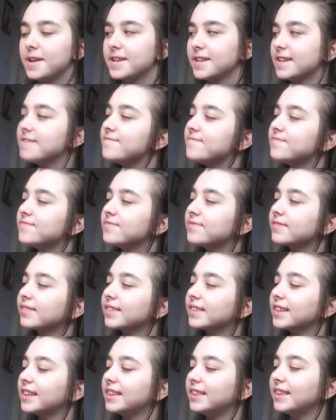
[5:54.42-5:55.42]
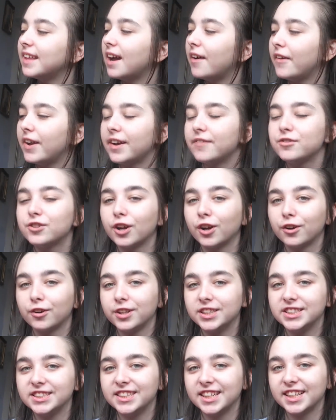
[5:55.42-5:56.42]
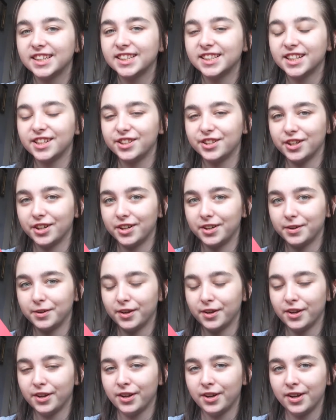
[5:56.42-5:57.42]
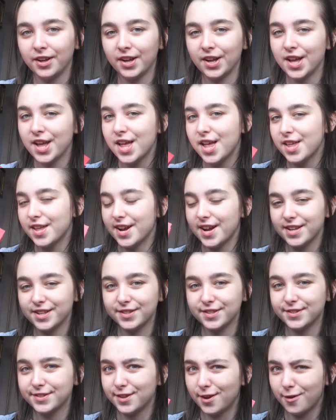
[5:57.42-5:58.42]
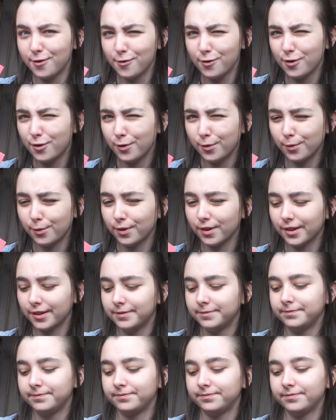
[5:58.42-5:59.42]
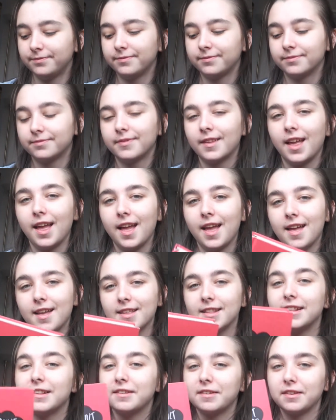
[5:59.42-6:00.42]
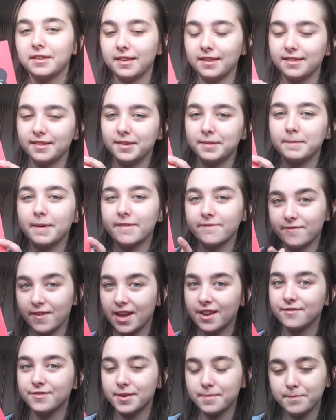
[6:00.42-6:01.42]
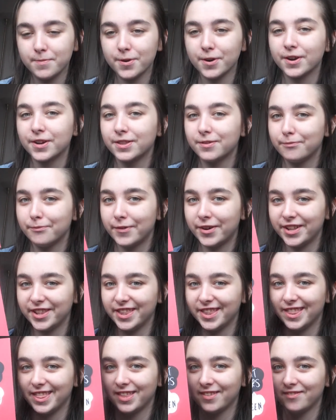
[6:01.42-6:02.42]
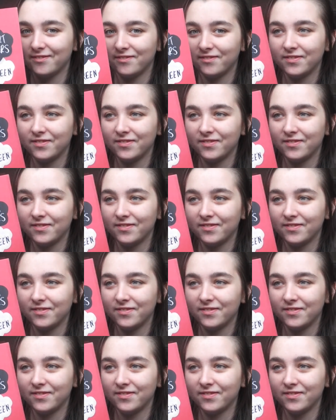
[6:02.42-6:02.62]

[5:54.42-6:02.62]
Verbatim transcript: but now I have John Green's signature. That's so cool. So this is my favourite book of the month.